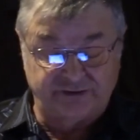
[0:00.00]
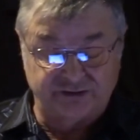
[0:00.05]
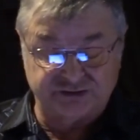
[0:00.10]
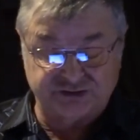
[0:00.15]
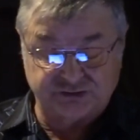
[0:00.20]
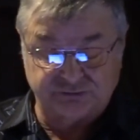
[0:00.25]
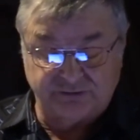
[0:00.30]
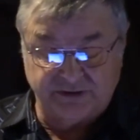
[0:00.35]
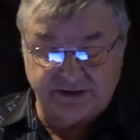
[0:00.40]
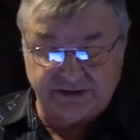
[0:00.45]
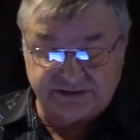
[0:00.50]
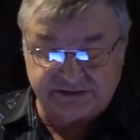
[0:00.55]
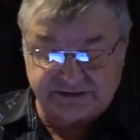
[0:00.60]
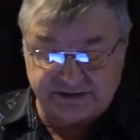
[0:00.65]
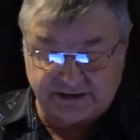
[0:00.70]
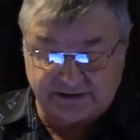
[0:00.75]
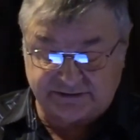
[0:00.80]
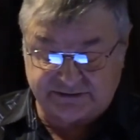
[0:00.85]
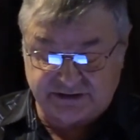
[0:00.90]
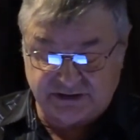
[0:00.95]
verse
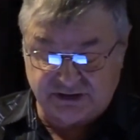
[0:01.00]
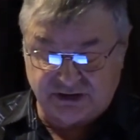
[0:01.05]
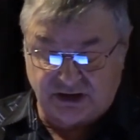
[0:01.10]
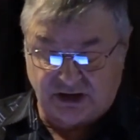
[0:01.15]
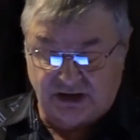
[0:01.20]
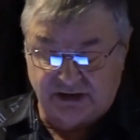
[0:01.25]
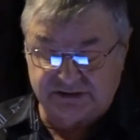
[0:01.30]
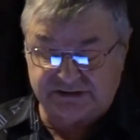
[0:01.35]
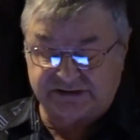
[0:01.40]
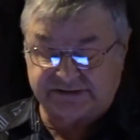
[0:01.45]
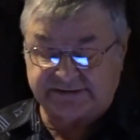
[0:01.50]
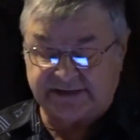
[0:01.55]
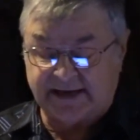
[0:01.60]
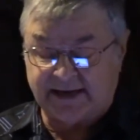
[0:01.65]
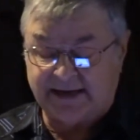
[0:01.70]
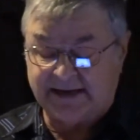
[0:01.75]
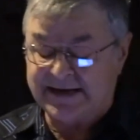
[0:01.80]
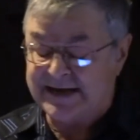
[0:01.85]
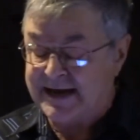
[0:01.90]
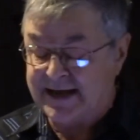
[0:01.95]
26, and God
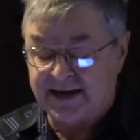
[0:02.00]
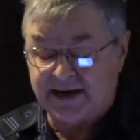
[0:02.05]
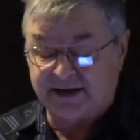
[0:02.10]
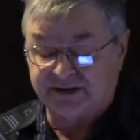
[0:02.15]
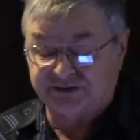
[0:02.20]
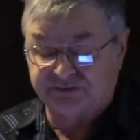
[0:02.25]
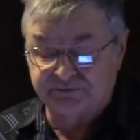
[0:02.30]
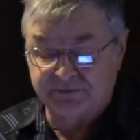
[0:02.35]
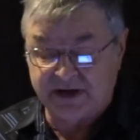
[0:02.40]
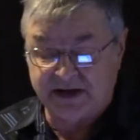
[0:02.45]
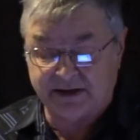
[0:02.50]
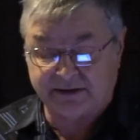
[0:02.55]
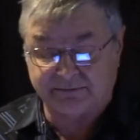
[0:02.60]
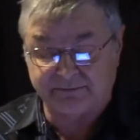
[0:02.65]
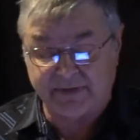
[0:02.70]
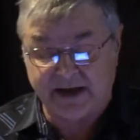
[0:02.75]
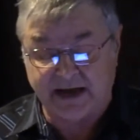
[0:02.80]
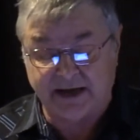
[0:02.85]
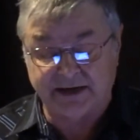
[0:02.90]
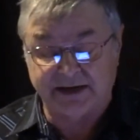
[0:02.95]
said, let us make
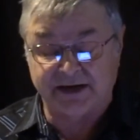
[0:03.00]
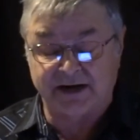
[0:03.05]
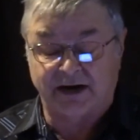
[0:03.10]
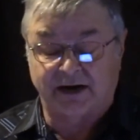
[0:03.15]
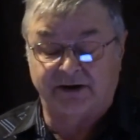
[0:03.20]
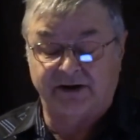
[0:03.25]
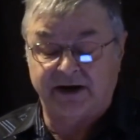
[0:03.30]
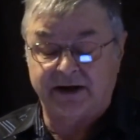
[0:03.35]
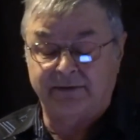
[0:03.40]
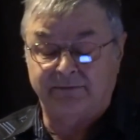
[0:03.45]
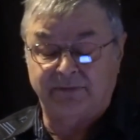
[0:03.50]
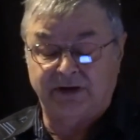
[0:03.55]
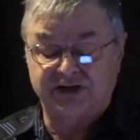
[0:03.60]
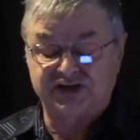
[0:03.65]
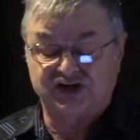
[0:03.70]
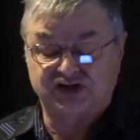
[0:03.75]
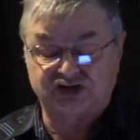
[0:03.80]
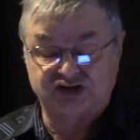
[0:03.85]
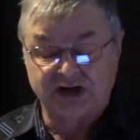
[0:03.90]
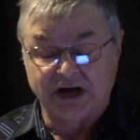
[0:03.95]
man in our
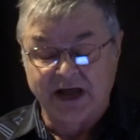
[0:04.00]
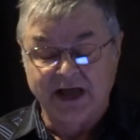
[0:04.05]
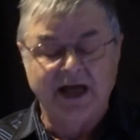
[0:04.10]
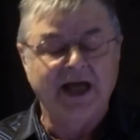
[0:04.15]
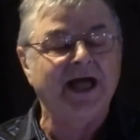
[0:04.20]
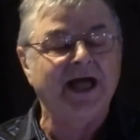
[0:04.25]
image,